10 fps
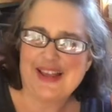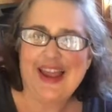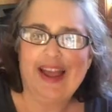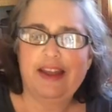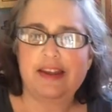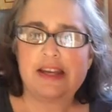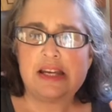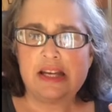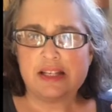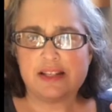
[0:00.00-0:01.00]
I had
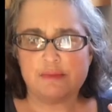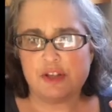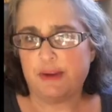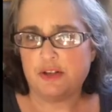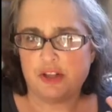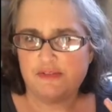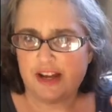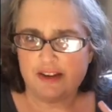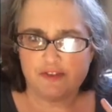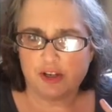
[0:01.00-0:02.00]
some tomatoes on the
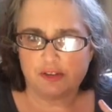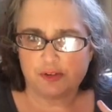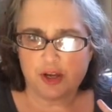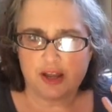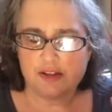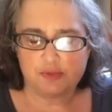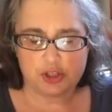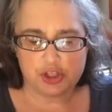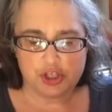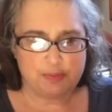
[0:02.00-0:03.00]
vine. Friend me, we had them
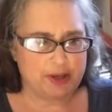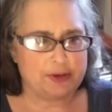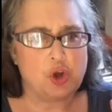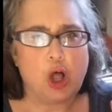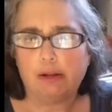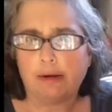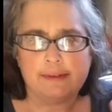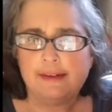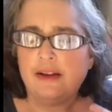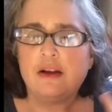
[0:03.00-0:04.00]
really cheap, like $1
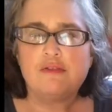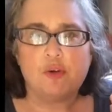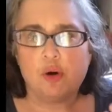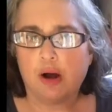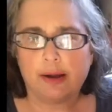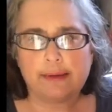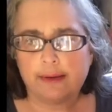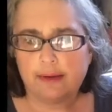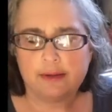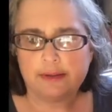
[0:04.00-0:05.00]
for,
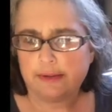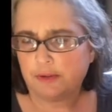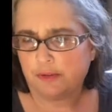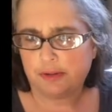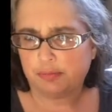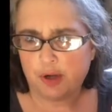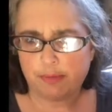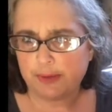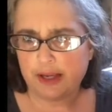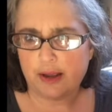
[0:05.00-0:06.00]
you know,
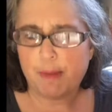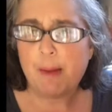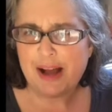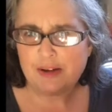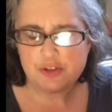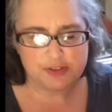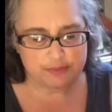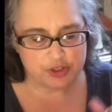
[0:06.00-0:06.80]
probably a pound of them.